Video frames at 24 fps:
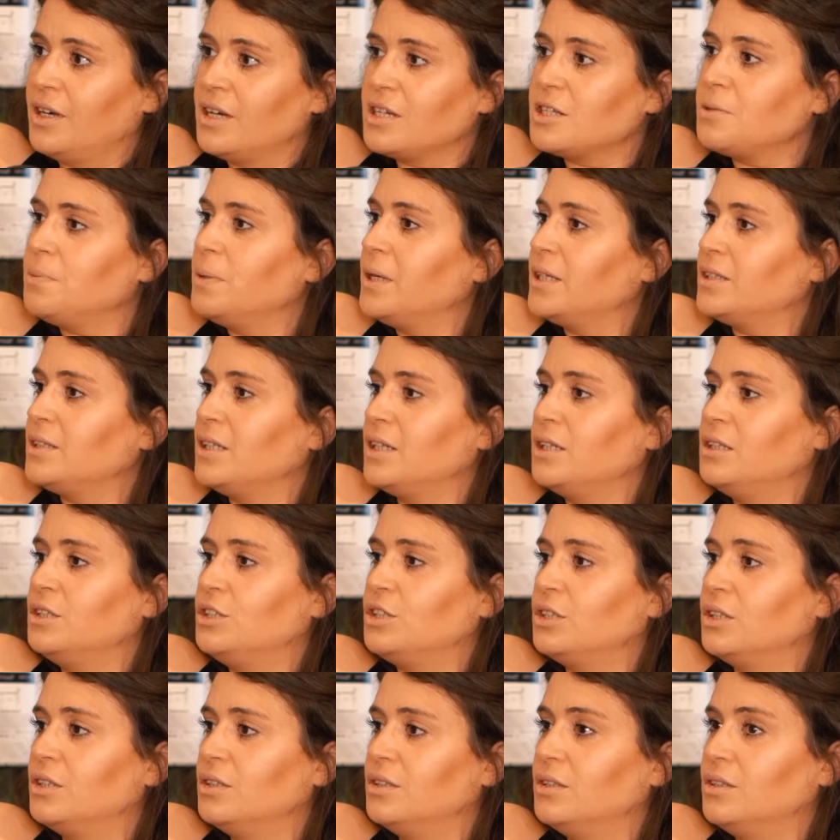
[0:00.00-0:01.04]

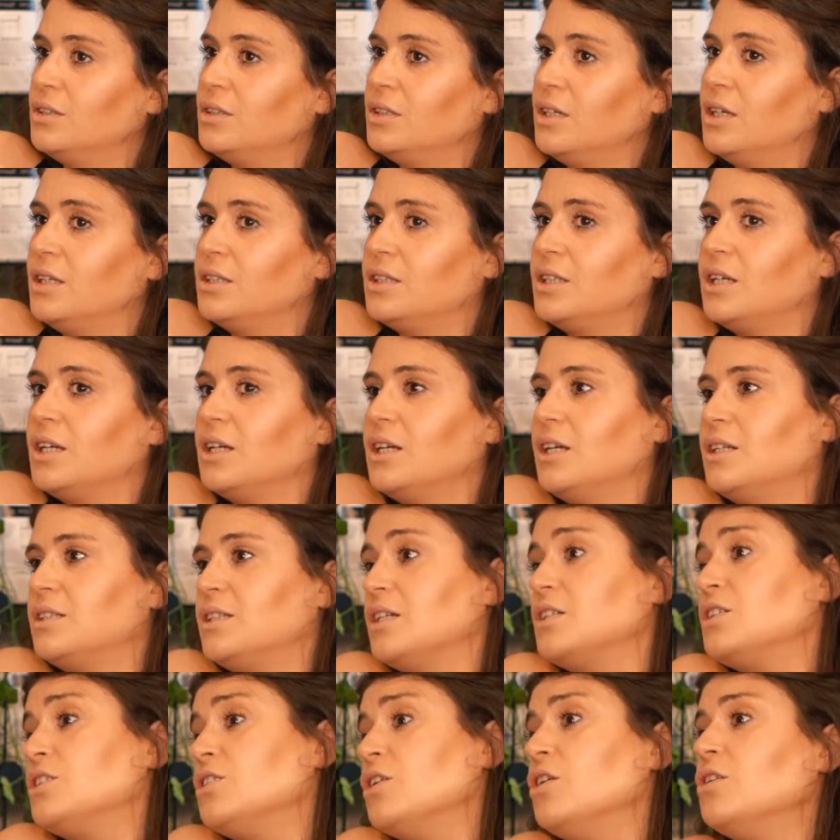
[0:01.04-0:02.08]
Expectations. It's
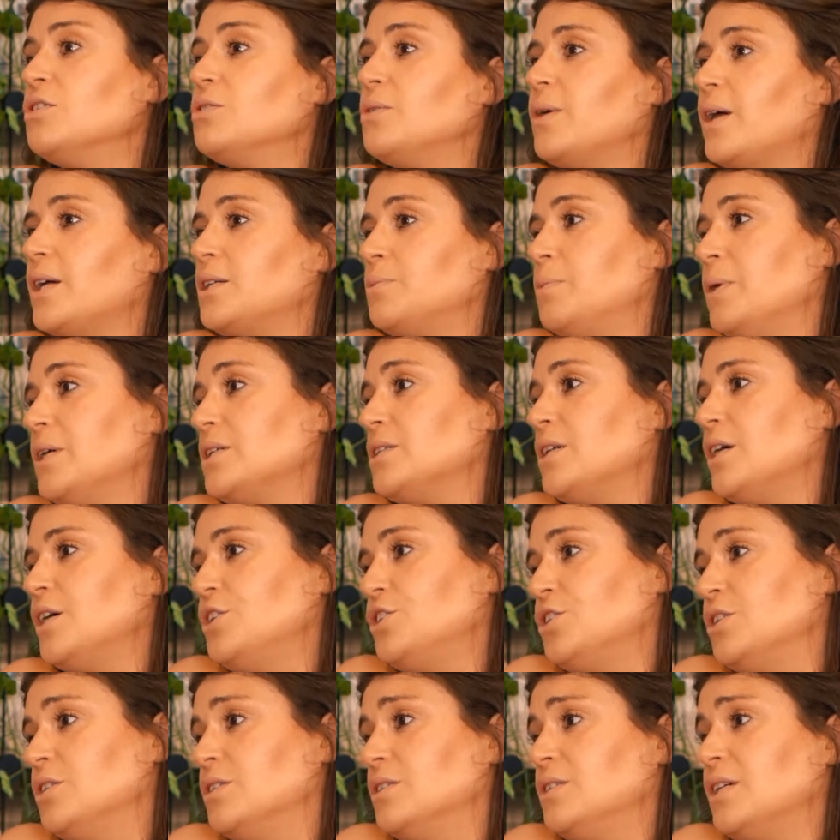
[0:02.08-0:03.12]
external
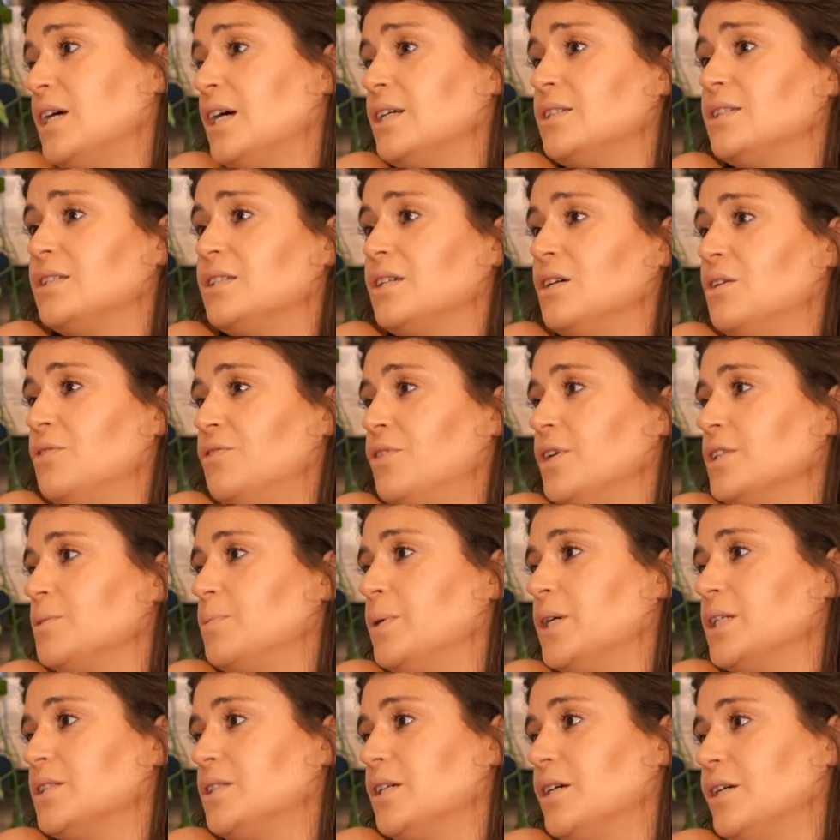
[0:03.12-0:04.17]
expectations and self
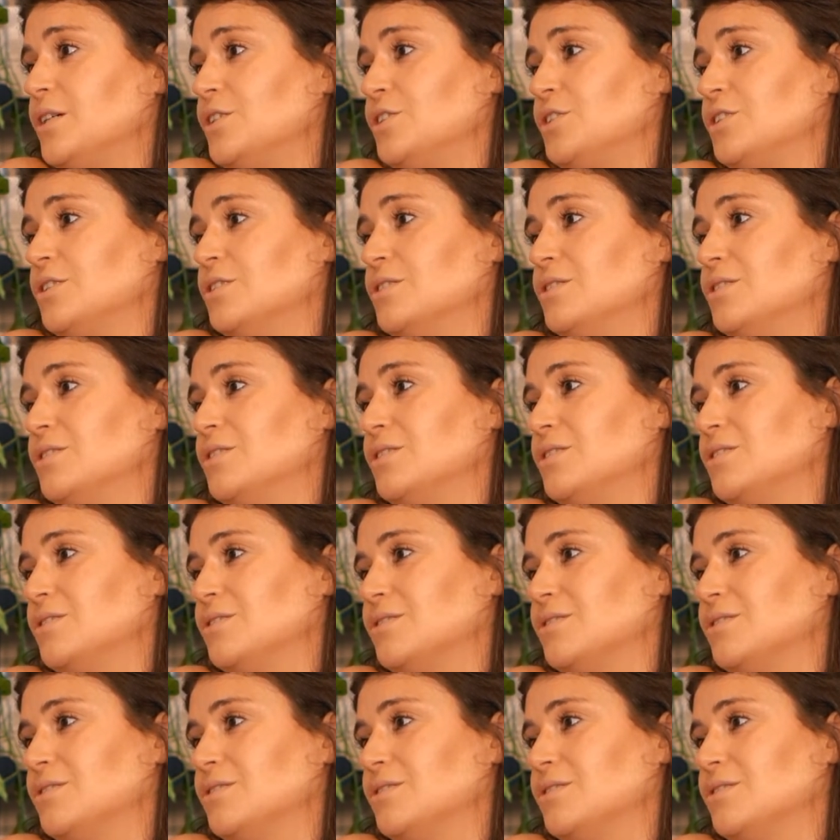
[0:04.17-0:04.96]
expectations.